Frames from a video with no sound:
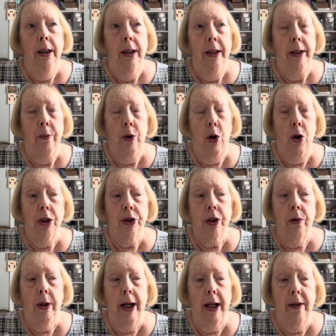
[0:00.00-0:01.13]
They were also
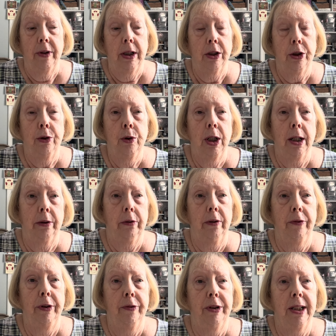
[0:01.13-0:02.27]
having a
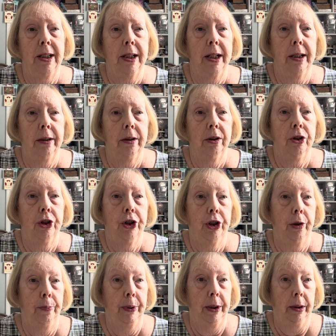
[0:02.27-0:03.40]
$2.50
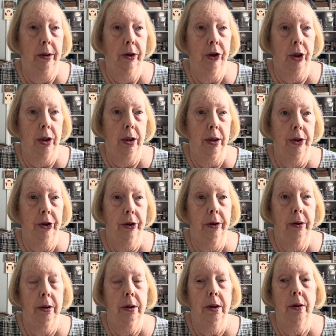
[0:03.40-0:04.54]
shipping charge,
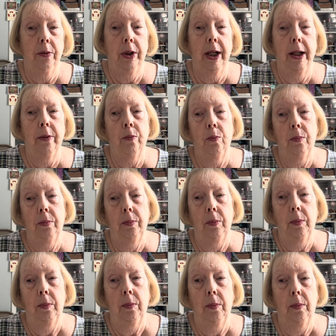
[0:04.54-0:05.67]
so that
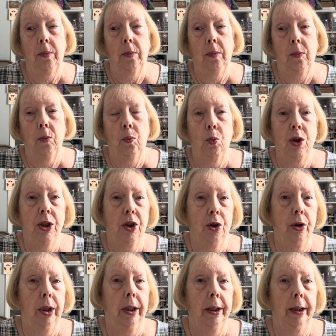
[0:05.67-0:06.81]
was a
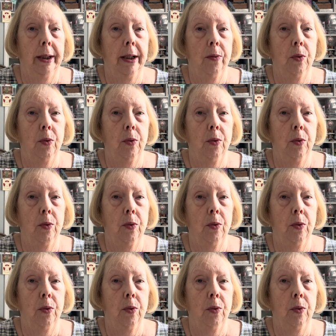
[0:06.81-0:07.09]
good thing. That